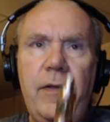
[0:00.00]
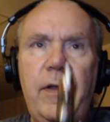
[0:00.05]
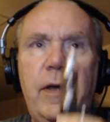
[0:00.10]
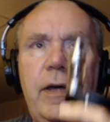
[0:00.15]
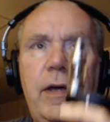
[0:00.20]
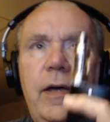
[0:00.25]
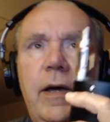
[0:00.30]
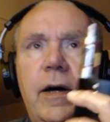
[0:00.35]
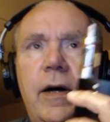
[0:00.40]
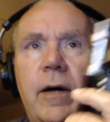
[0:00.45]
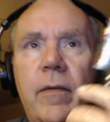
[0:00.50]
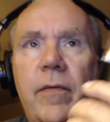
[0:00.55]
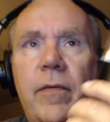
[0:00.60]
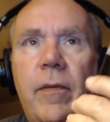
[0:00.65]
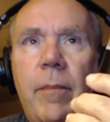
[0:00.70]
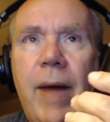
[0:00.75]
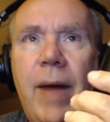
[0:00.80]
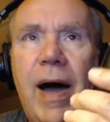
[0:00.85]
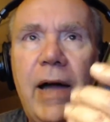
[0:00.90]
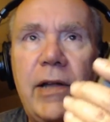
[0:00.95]
The
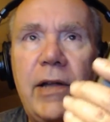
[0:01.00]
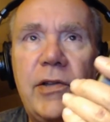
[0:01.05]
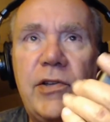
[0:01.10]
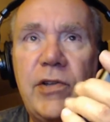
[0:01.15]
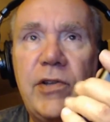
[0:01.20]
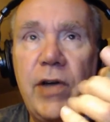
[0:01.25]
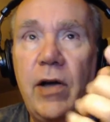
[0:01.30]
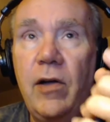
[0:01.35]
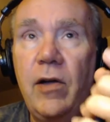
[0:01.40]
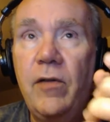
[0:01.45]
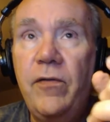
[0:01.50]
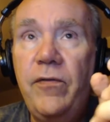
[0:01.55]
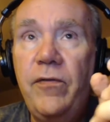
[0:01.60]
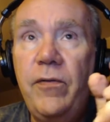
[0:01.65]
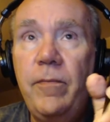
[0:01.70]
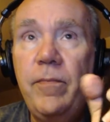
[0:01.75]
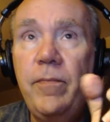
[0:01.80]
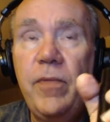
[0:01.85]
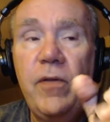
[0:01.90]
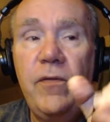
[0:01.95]
mod
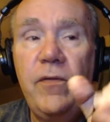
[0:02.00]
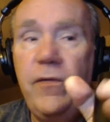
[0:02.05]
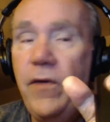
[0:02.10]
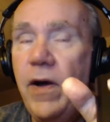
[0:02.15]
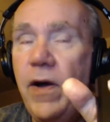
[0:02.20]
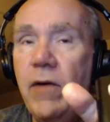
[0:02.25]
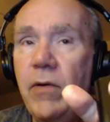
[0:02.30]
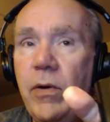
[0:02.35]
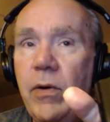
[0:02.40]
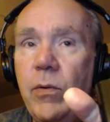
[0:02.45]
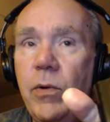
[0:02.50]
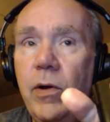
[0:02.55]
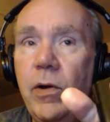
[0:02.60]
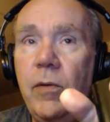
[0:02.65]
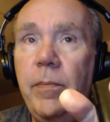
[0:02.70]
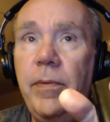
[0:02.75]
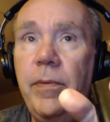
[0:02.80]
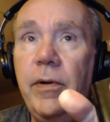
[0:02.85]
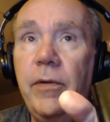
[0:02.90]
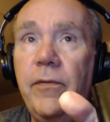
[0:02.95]
itself, very
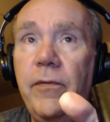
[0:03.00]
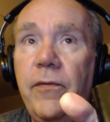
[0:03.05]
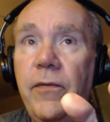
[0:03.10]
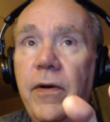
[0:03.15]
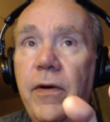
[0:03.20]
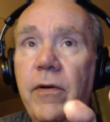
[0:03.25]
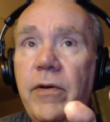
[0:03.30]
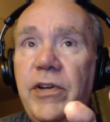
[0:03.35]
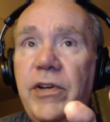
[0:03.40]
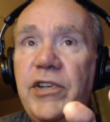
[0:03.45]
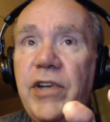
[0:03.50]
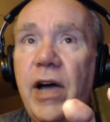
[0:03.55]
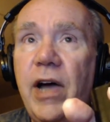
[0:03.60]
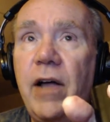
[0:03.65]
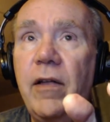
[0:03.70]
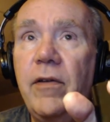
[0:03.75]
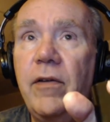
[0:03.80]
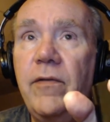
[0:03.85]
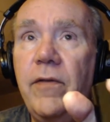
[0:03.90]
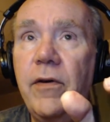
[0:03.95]
well built, very
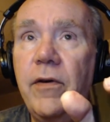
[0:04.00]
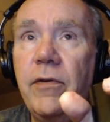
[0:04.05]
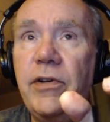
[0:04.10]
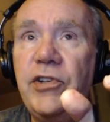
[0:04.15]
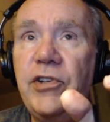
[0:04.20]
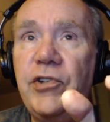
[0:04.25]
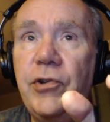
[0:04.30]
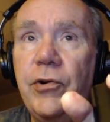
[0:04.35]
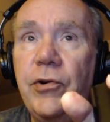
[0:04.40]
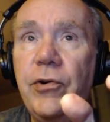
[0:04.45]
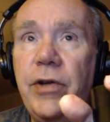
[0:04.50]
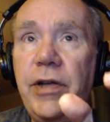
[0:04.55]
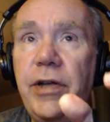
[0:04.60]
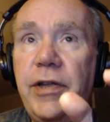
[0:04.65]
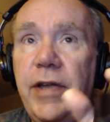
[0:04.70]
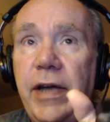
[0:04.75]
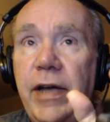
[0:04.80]
solid, very sturdy.